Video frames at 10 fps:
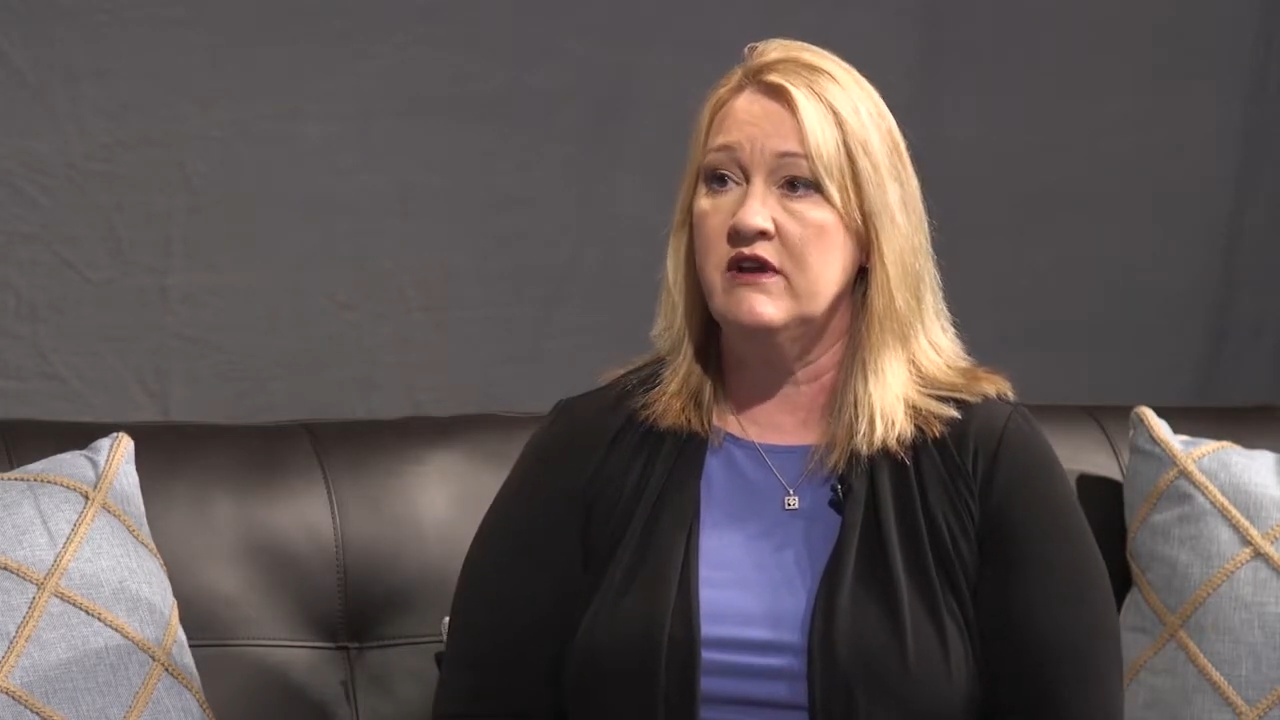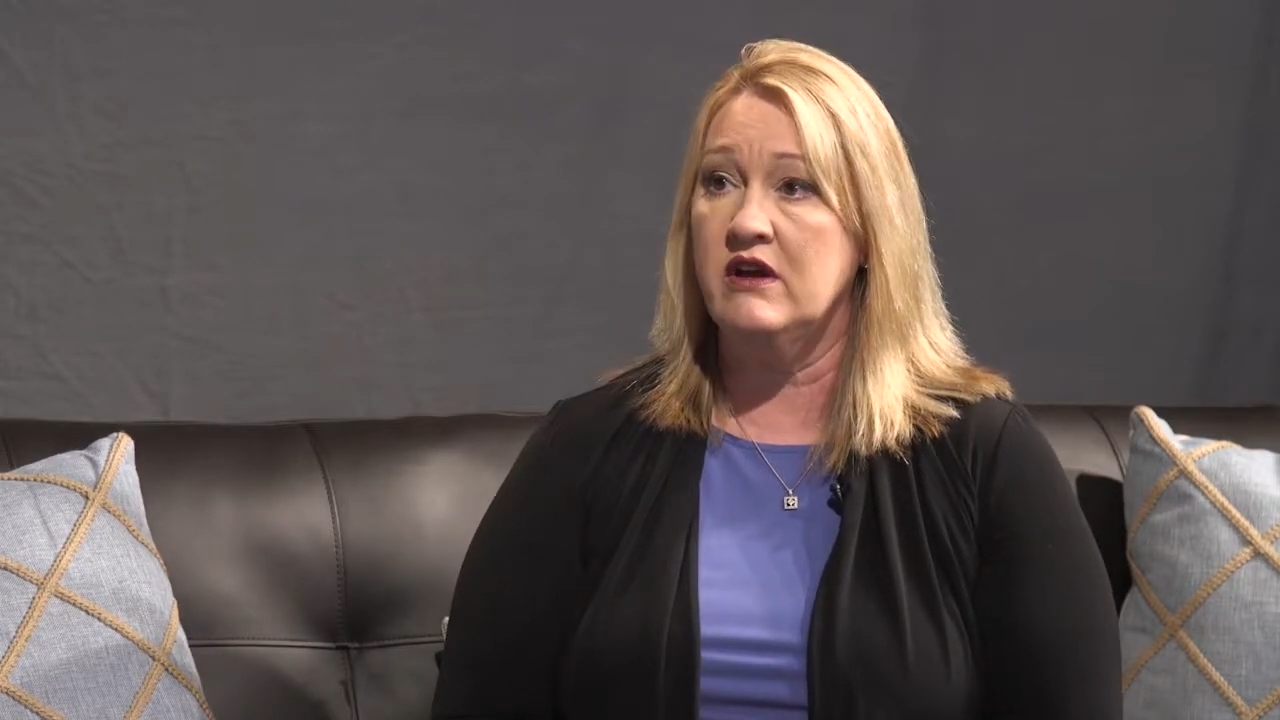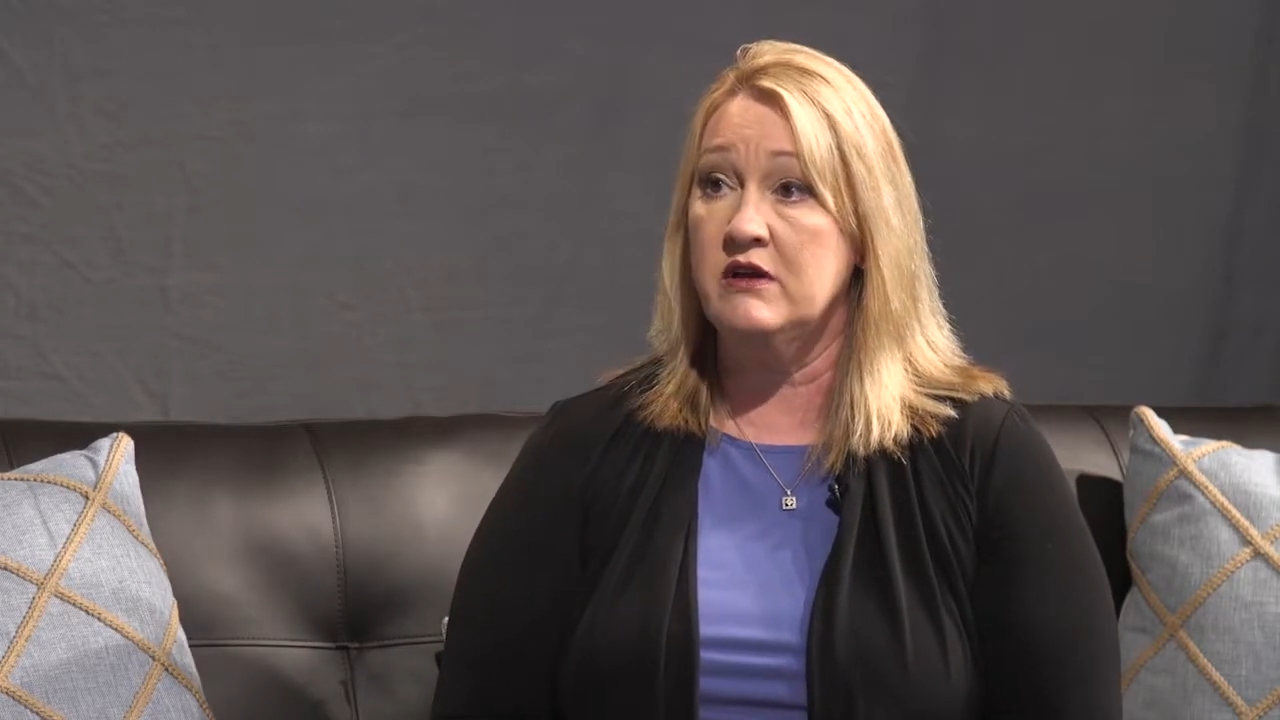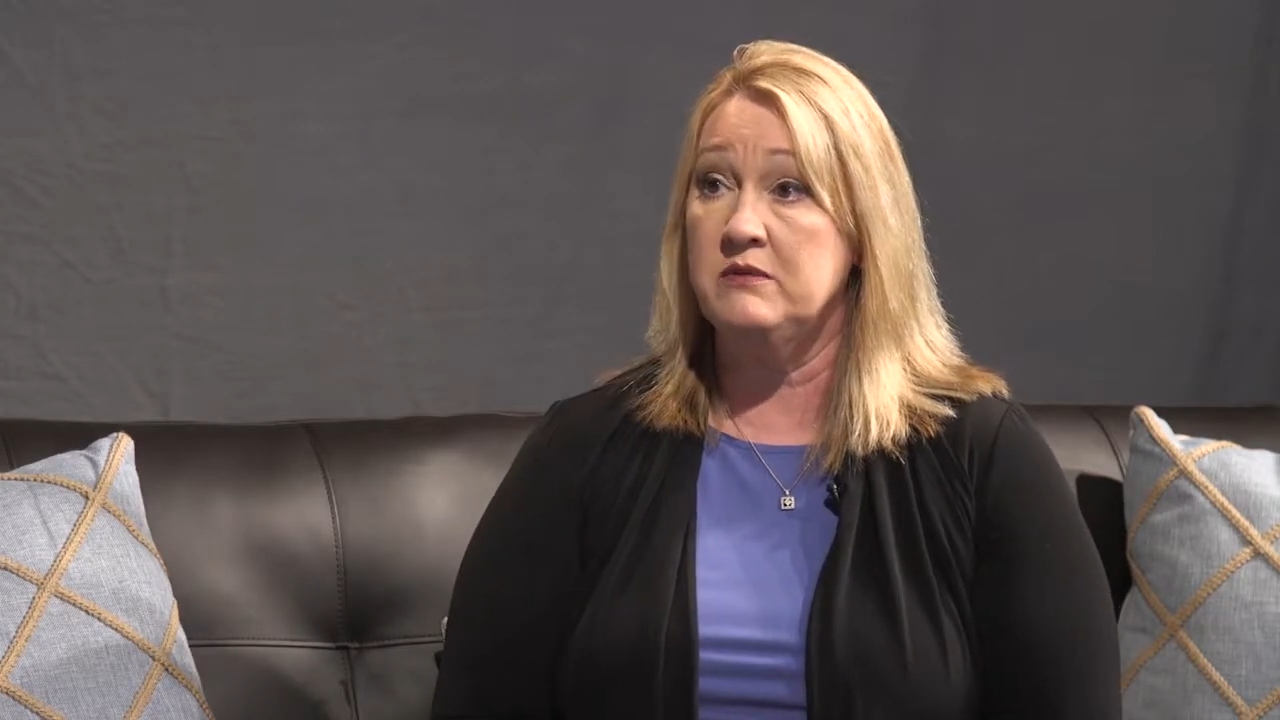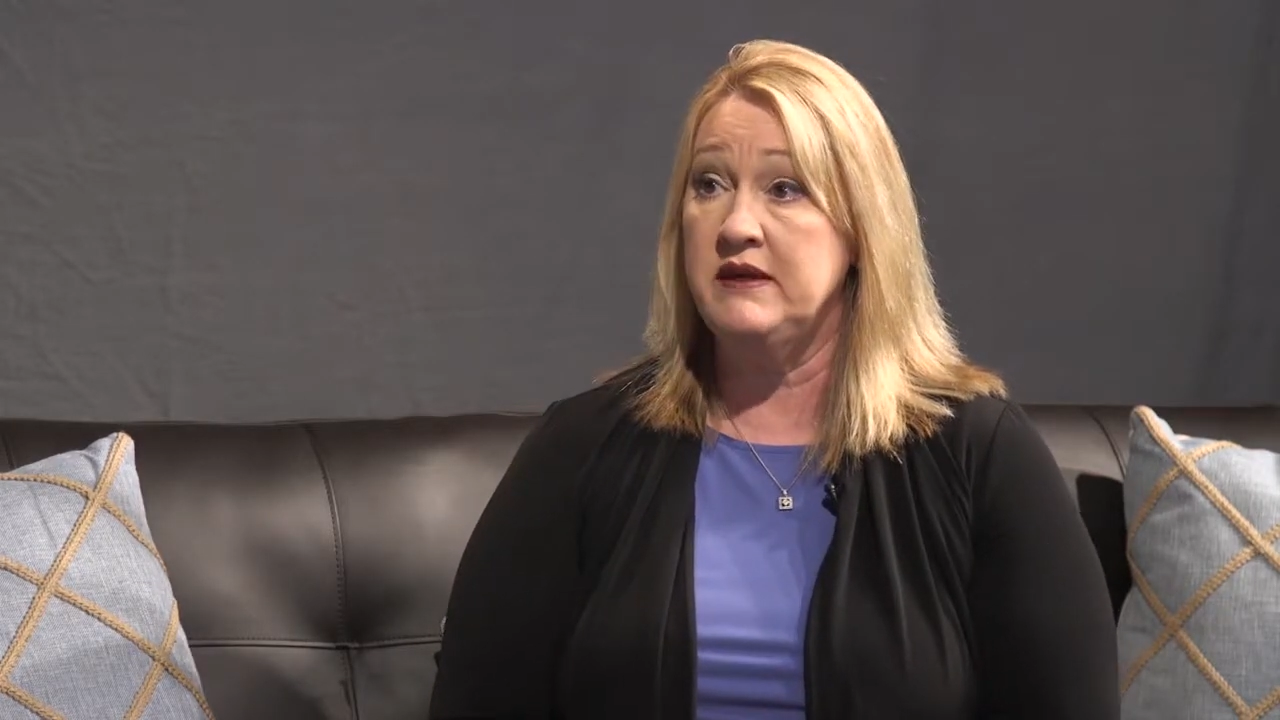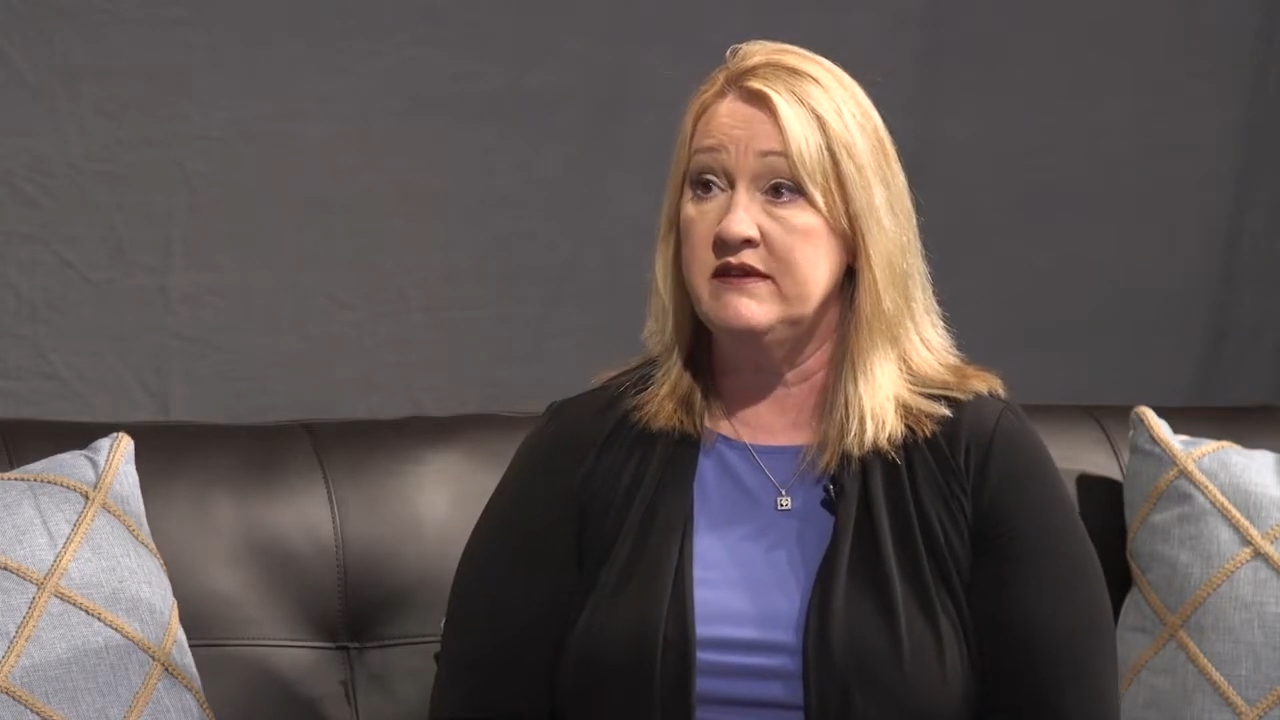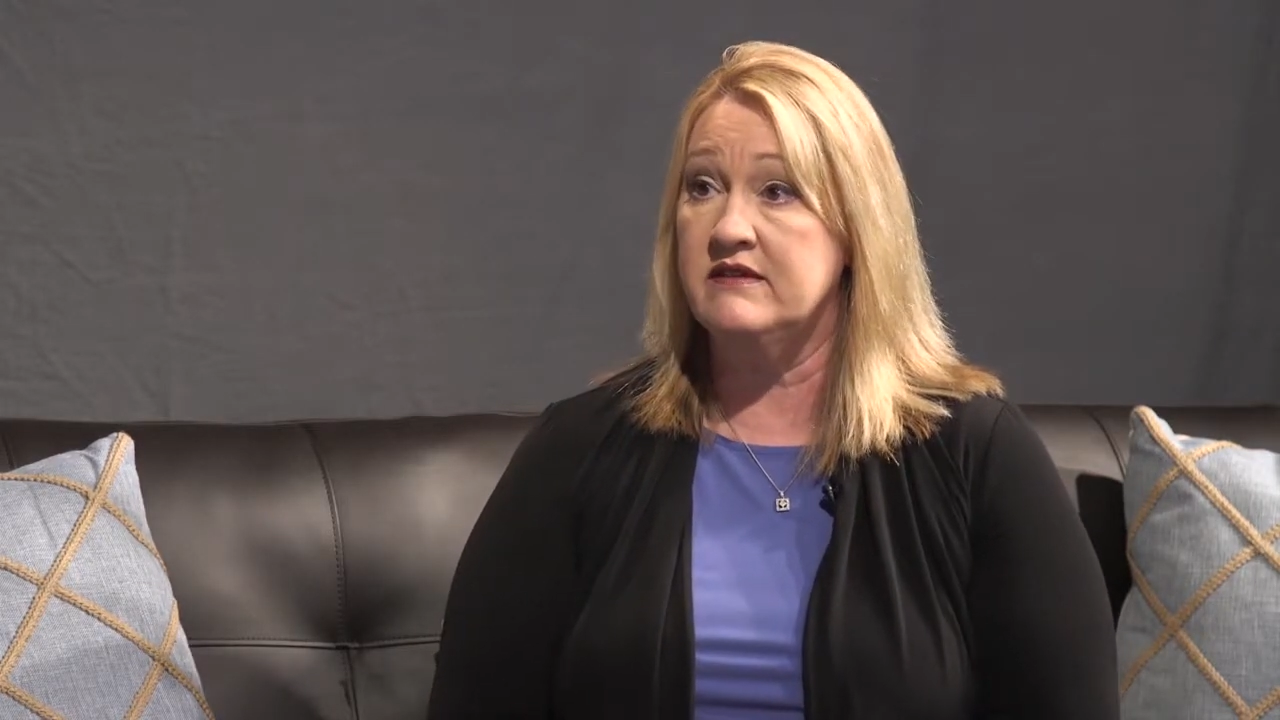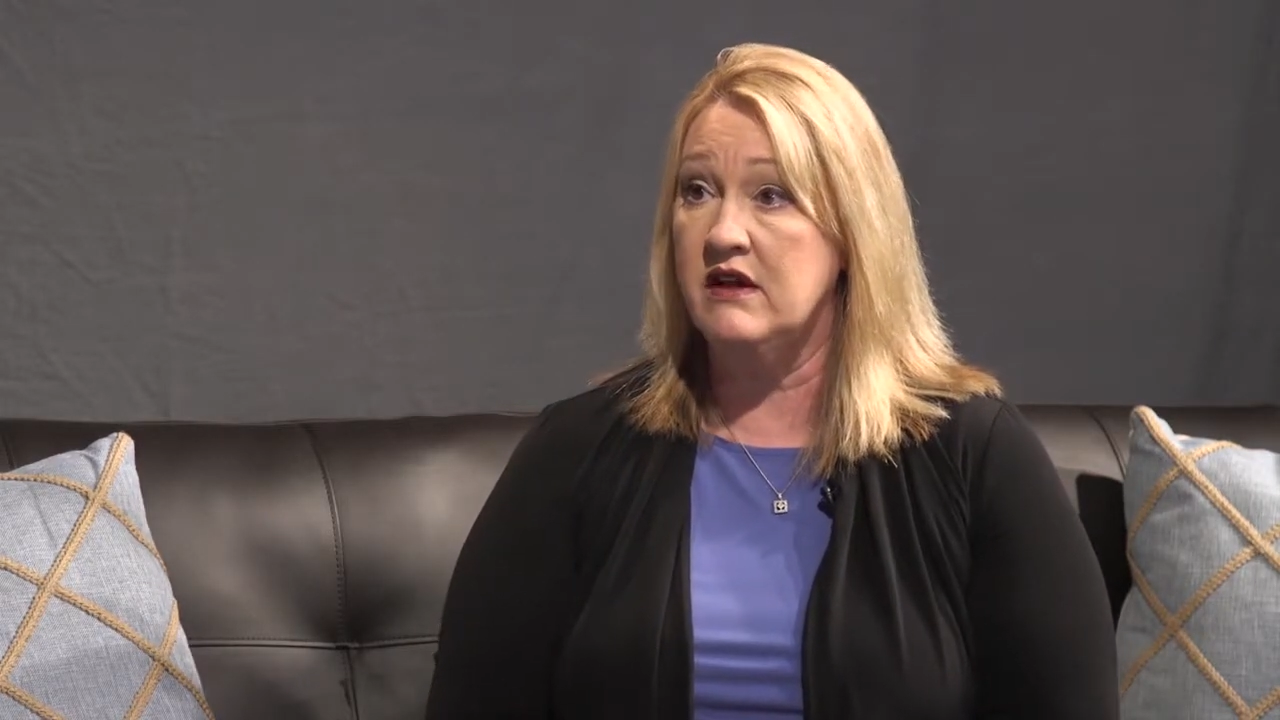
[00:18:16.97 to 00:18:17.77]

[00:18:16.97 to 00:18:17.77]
non-competes,